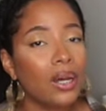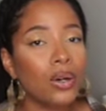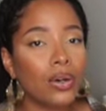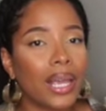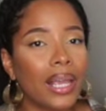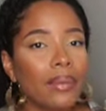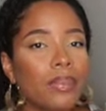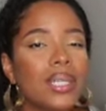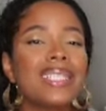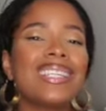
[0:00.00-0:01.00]
Okay,
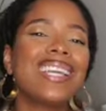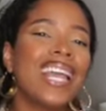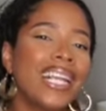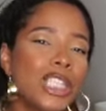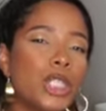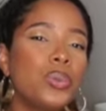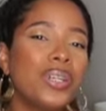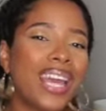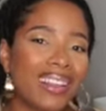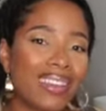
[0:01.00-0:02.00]
because in case you
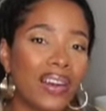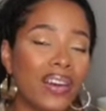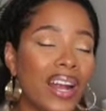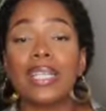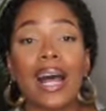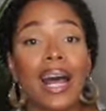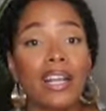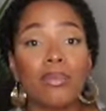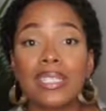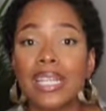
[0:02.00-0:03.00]
get there, the
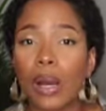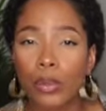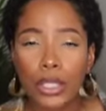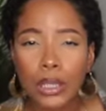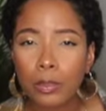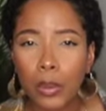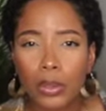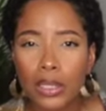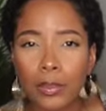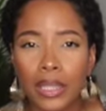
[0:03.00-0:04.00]
item is not where it's
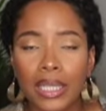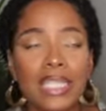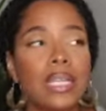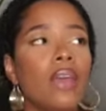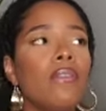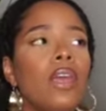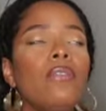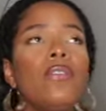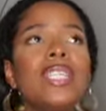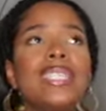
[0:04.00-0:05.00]
supposed to be. Because
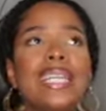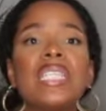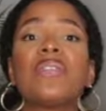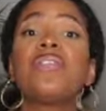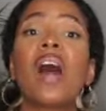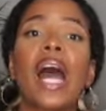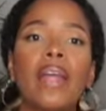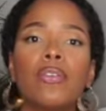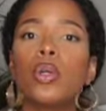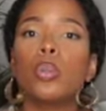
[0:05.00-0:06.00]
if this is
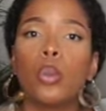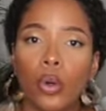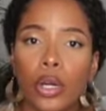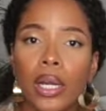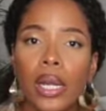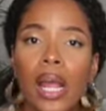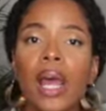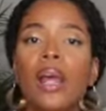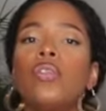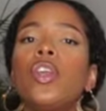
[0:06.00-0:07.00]
five or more,
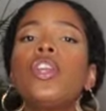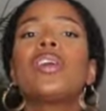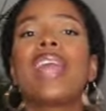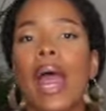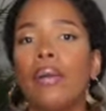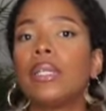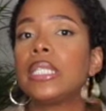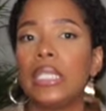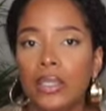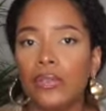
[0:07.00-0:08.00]
then you're
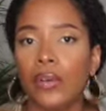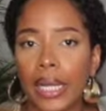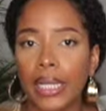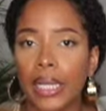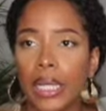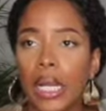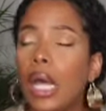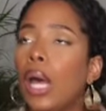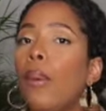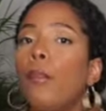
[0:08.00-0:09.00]
guaranteed to find it.
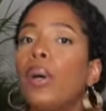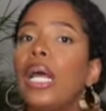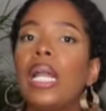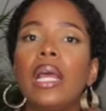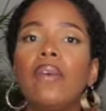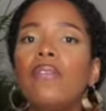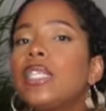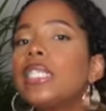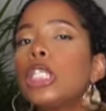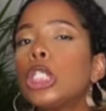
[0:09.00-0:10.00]
But if
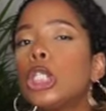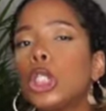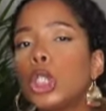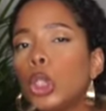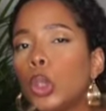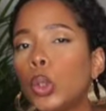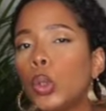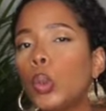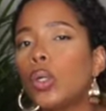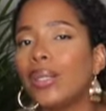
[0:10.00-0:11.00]
this is two
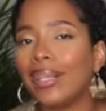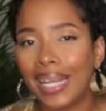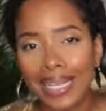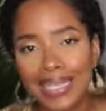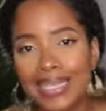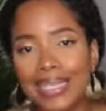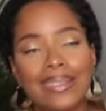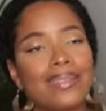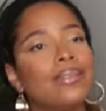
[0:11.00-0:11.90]
or less,